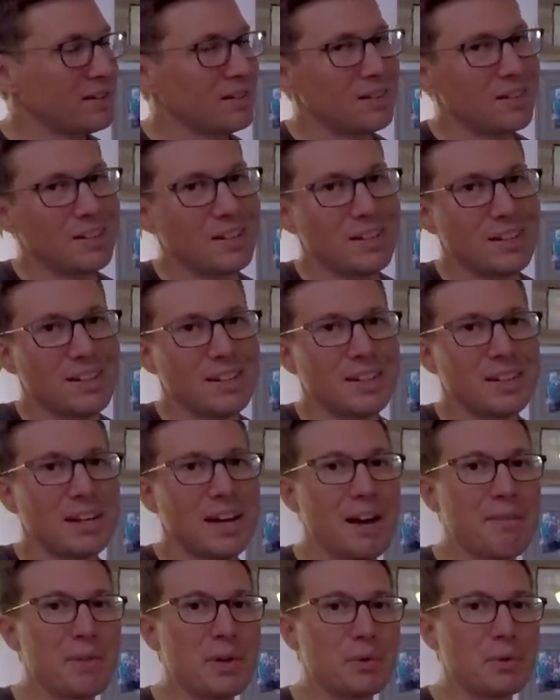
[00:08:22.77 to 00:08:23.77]
eh,
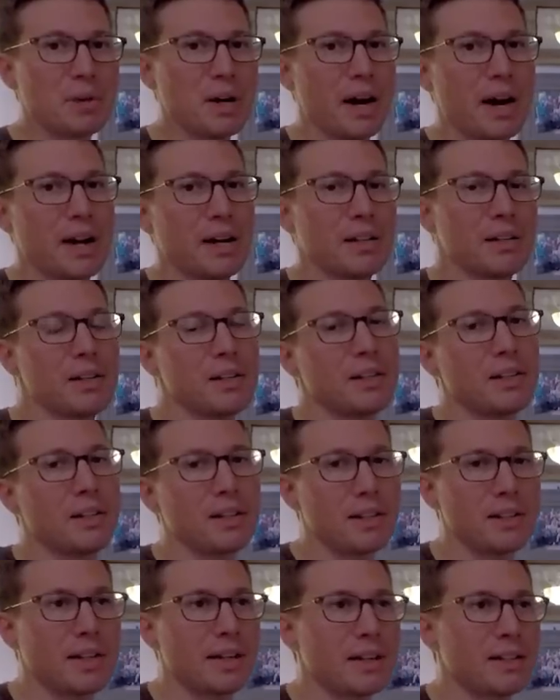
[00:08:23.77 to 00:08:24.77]
I mean, alright,
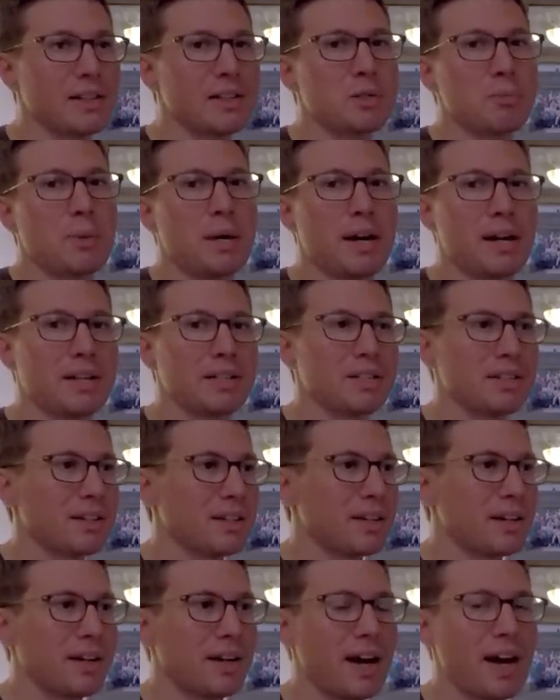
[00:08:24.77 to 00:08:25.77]
like, let's be honest.
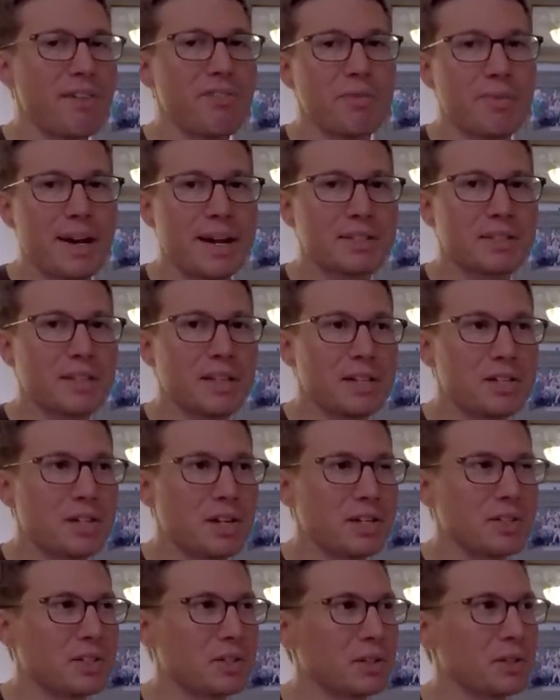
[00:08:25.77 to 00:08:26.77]
I have a backstage
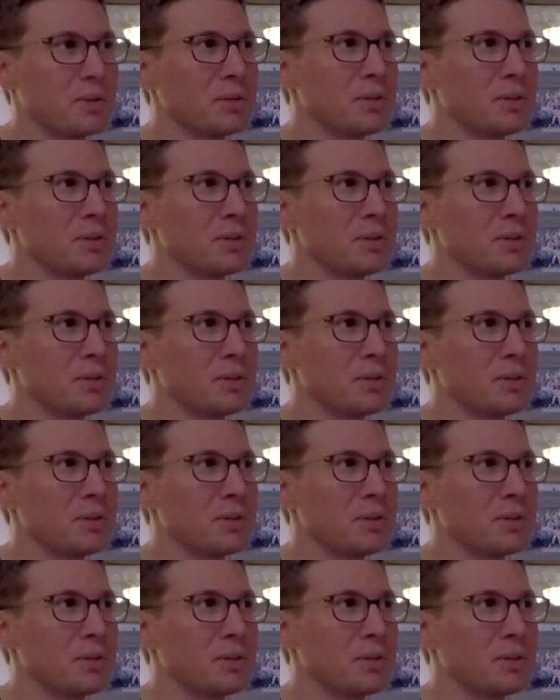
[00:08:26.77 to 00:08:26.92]
ester.